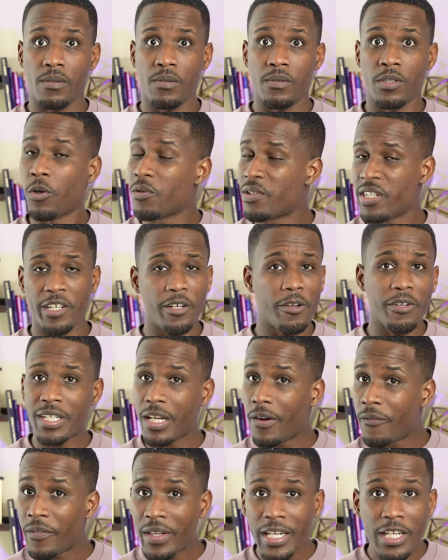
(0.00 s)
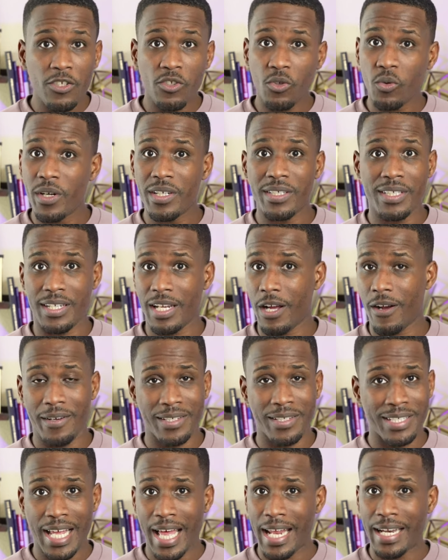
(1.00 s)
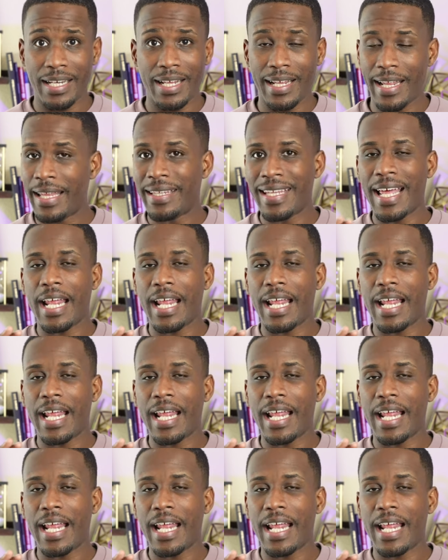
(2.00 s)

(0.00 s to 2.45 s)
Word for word: Don't tell yourself any stories that are outside of that,